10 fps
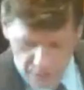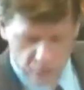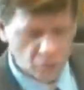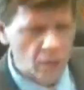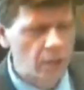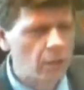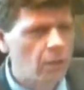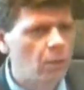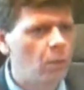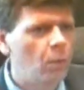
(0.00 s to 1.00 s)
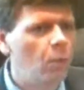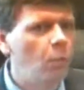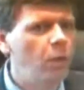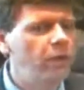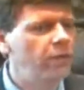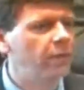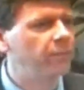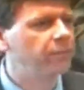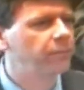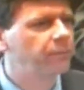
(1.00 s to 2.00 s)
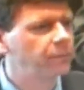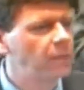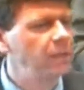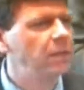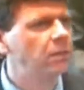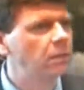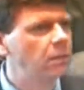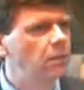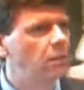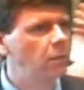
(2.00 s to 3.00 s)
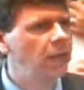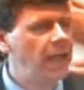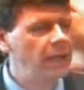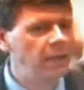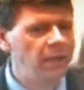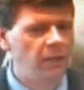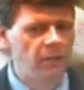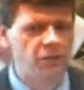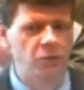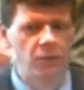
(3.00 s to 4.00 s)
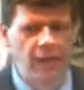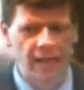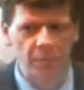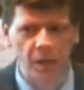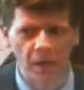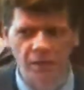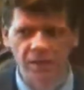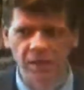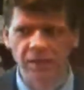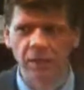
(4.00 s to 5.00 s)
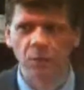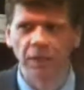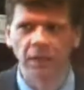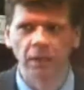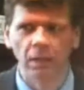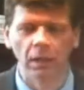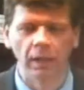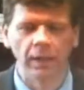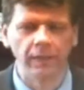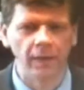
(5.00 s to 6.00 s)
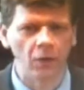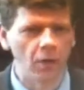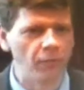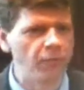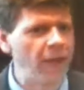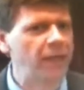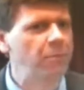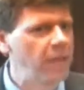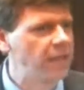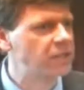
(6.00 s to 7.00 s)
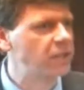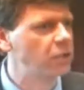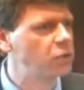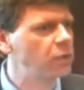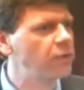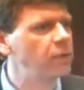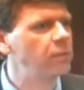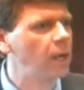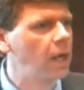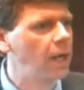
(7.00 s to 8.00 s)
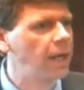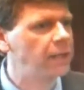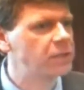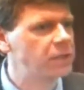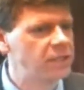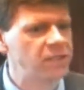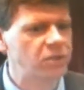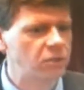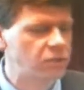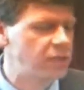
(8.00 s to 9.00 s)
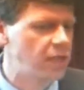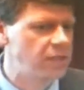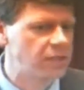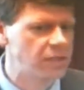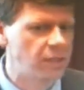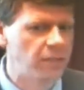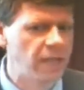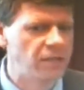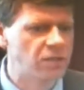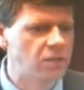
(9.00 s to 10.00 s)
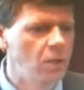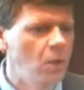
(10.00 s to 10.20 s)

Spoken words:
Senator Trotter, what are we aim here to enact policies that are fact-based, that are driven by statistical studies in some cases.